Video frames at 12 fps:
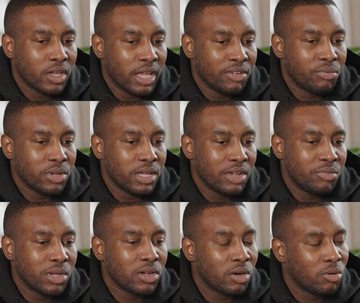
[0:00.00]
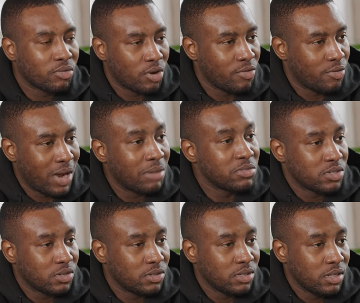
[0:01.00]
if we if we can go, go through
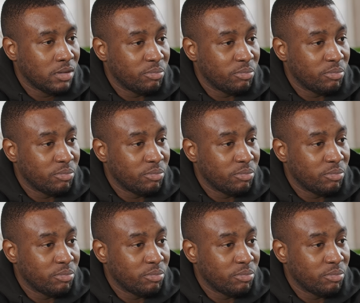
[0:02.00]
Amazon,